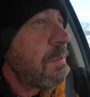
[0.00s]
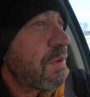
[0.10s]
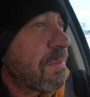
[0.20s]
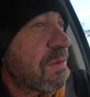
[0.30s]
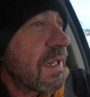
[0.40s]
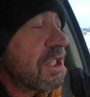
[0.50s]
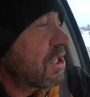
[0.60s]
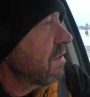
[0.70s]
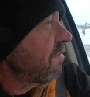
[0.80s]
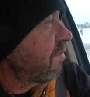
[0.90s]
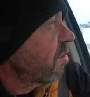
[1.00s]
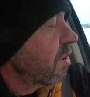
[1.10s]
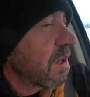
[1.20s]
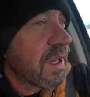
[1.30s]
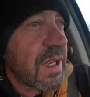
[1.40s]
preparation
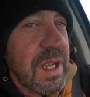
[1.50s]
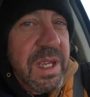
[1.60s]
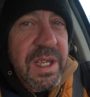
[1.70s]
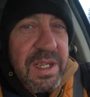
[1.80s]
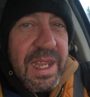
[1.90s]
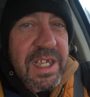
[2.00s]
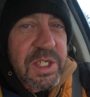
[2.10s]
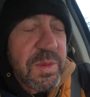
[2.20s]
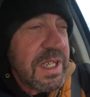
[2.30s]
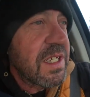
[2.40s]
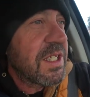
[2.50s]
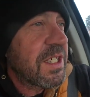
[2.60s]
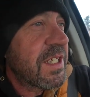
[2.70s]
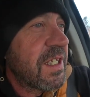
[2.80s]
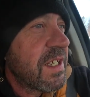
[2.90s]
for next
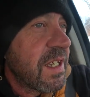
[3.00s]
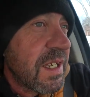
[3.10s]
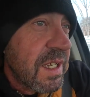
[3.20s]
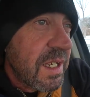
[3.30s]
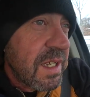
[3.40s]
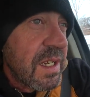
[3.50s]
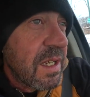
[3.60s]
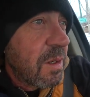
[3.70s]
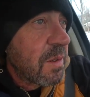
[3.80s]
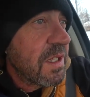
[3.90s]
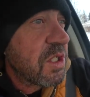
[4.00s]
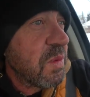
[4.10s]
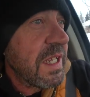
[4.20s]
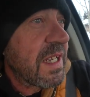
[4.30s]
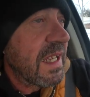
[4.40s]
week's or this
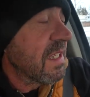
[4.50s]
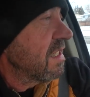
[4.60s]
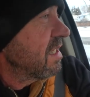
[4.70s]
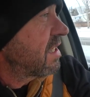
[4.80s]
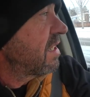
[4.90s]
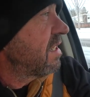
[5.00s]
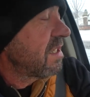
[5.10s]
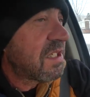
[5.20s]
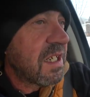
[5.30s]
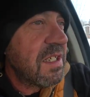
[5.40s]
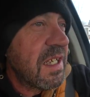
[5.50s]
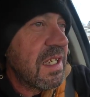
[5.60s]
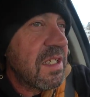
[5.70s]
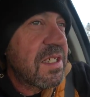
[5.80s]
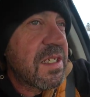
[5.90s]
weekend's
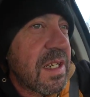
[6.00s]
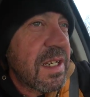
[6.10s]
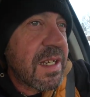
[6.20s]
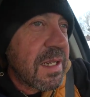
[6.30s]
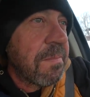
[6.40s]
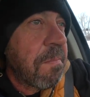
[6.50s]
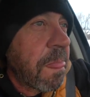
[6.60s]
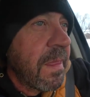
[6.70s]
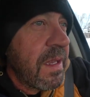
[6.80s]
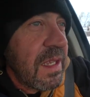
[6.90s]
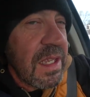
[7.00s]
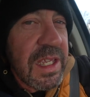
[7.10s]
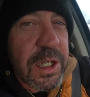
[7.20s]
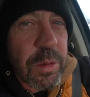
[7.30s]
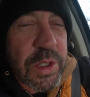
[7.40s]
Sunday's uh,
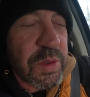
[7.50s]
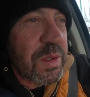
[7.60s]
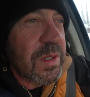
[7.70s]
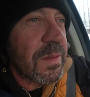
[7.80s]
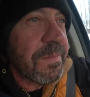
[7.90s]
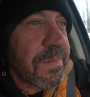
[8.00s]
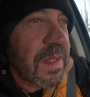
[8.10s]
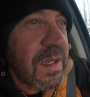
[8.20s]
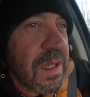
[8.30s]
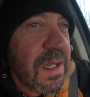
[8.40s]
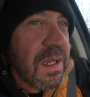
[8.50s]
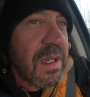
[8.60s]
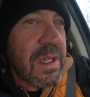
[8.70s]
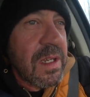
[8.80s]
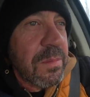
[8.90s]
eco tour.
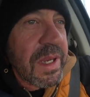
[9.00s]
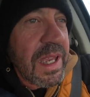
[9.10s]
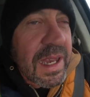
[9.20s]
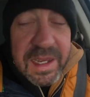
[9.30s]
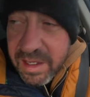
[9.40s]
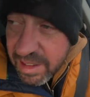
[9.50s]
But yeah,